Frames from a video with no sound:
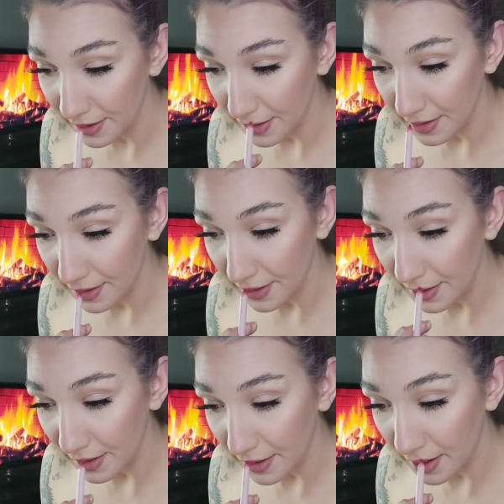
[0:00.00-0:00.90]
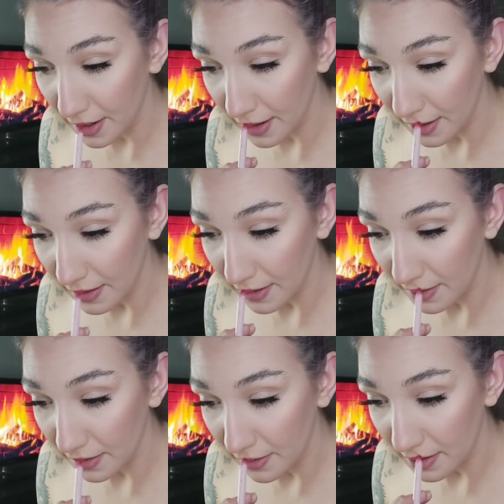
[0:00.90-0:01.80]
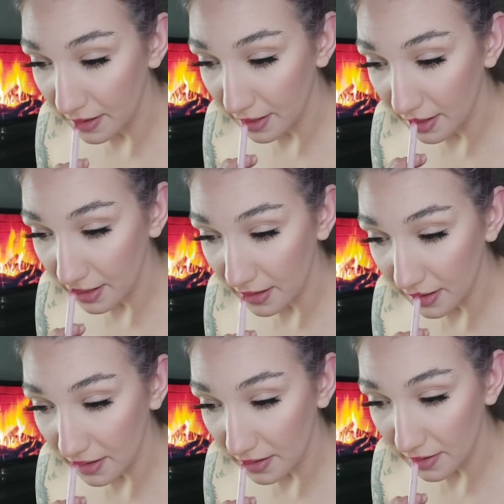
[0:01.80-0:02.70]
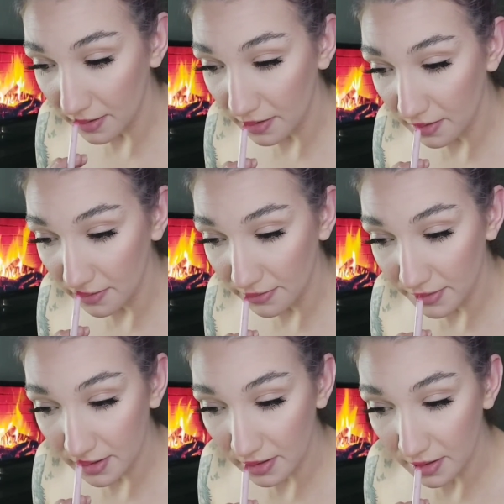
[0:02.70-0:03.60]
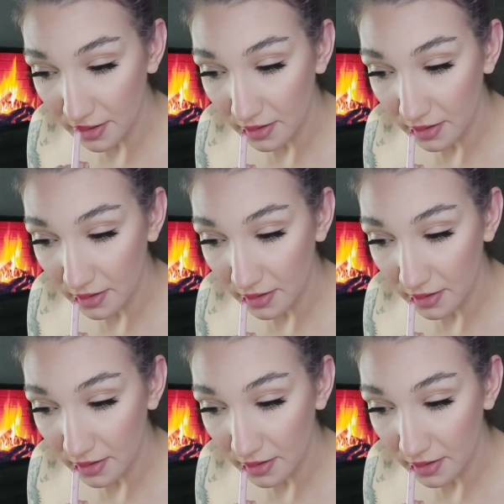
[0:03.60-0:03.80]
So here, I like to go a little over